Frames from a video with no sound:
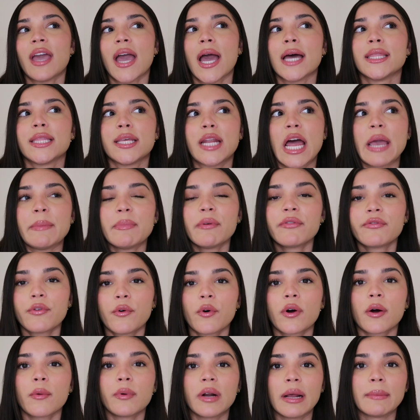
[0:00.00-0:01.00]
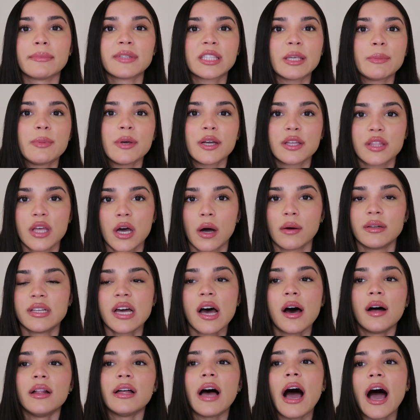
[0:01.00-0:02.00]
and the night before when I'm sleeping in the
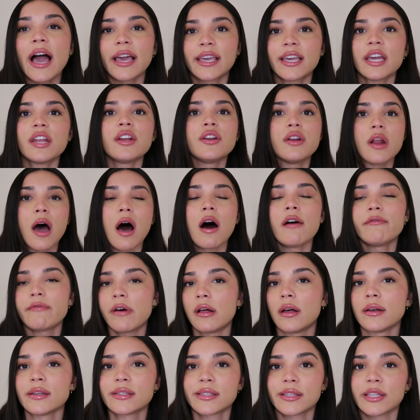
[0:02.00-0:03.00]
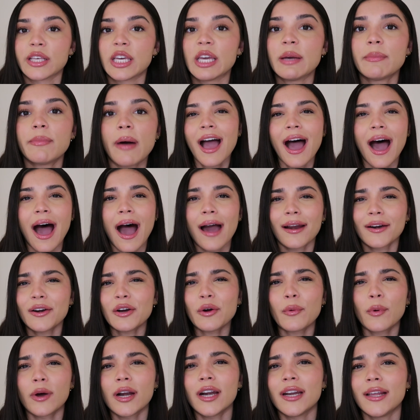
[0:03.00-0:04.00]
hotel, I cannot fall asleep. I don't
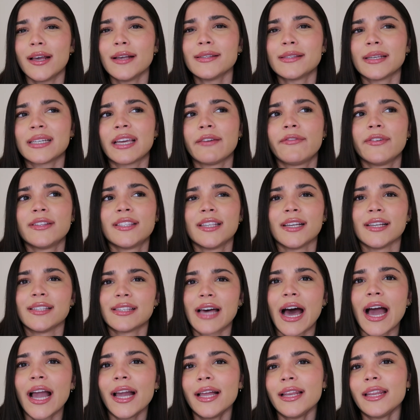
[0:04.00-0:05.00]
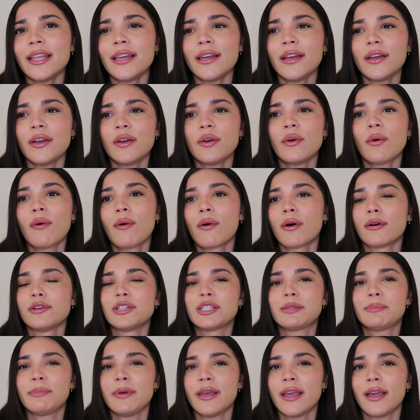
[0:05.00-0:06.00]
know what it is, like if it's anxiety or
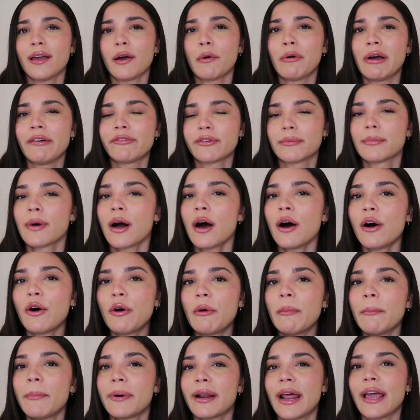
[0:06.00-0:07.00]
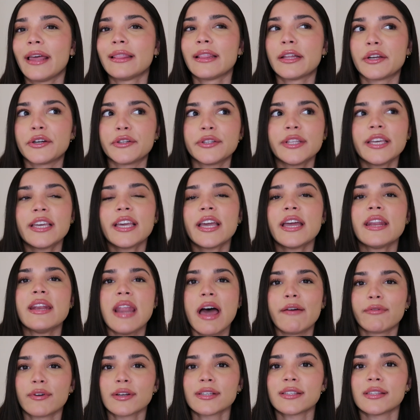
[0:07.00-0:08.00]
just being away from home, but I literally can
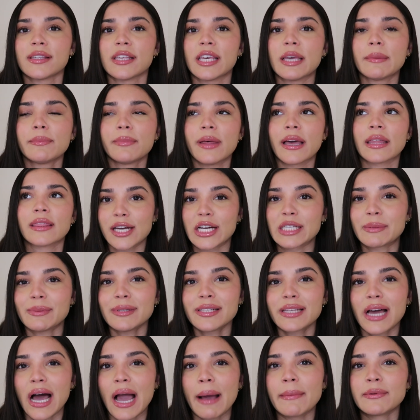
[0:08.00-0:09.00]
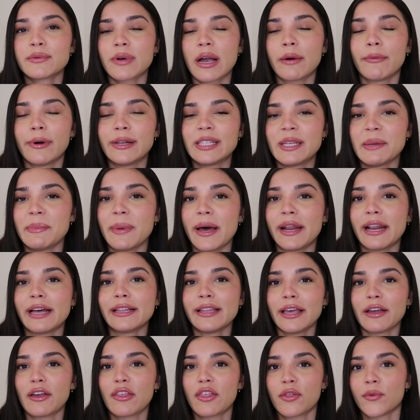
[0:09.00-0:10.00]
never sleep. Like there's been times where I went to bed
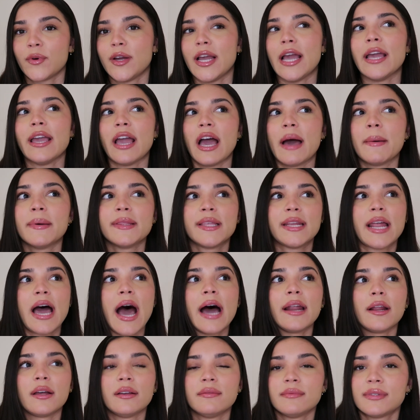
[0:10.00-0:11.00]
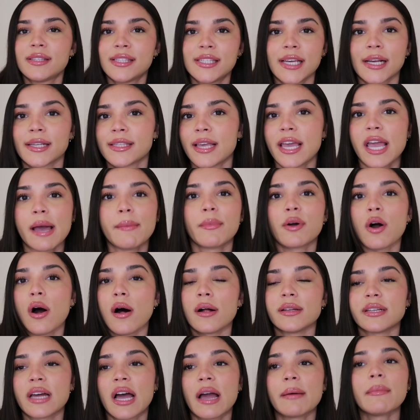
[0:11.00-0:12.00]
at like 3 a.m. and then had a 6 a.m.
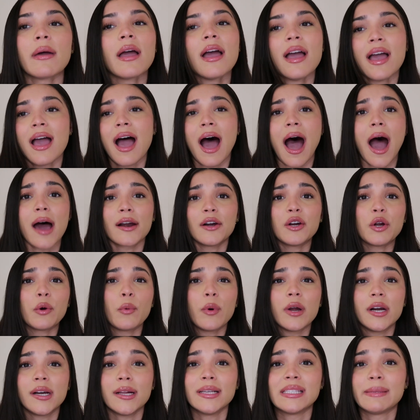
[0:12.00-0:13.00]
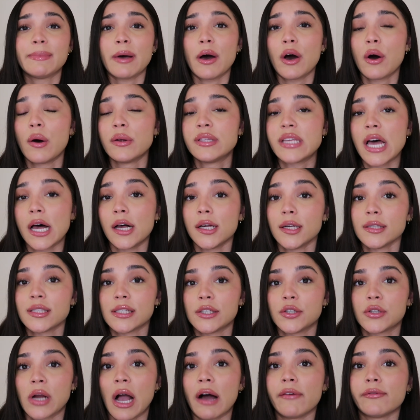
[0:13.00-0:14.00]
call time. I don't know what it is about hotels
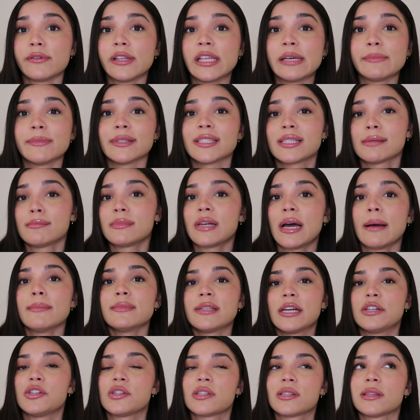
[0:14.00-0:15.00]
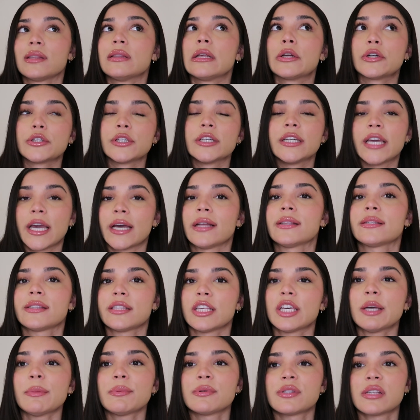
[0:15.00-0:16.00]
and traveling, but sometimes I just literally can't
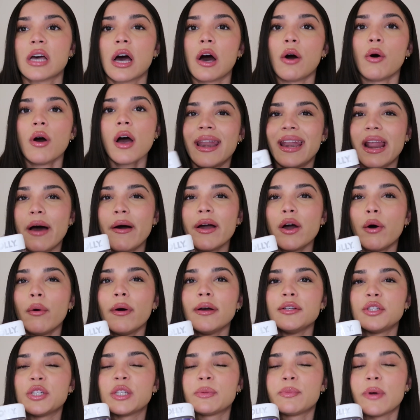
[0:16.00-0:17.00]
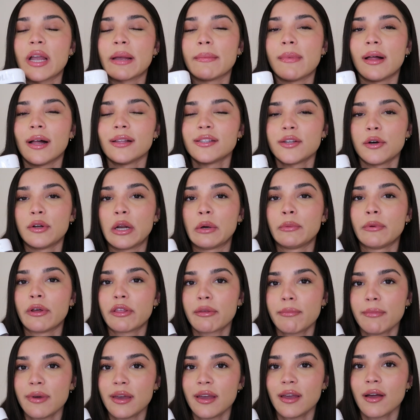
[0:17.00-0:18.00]
sleep. So now I always just bring melatonin
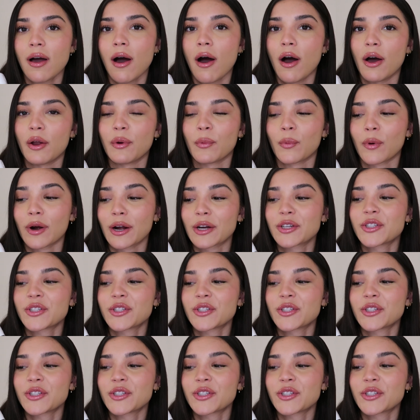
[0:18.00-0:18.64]
with me on work